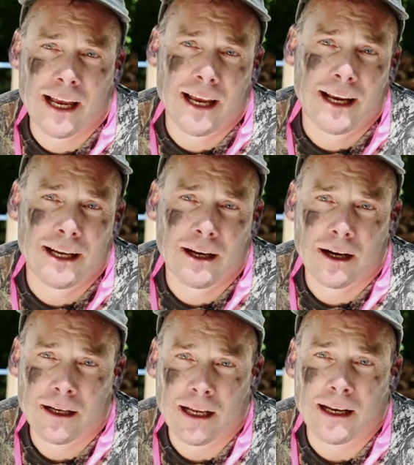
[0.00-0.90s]
a,
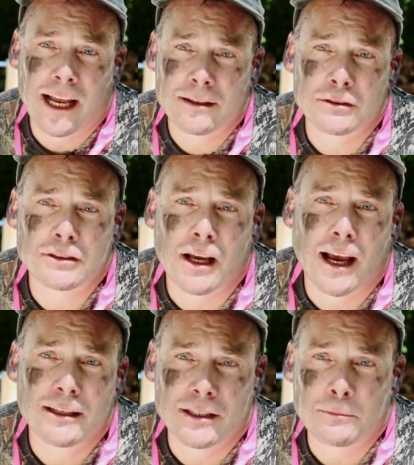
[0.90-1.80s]
uh, an
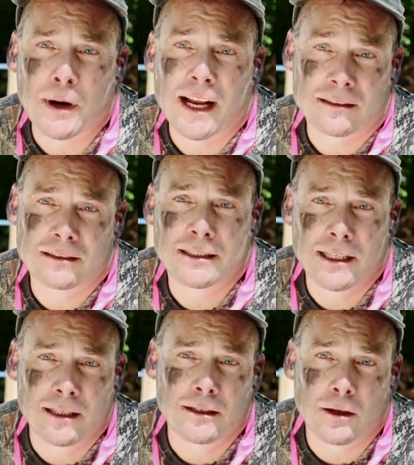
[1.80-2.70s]
exercise in
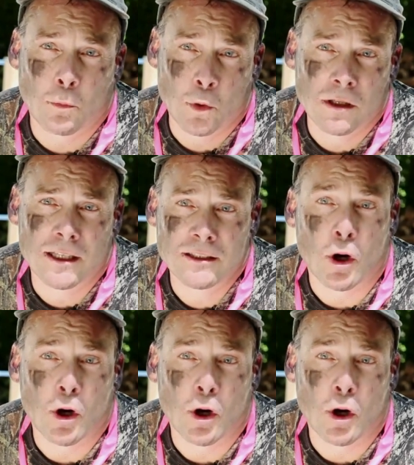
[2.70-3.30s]
practicing woodland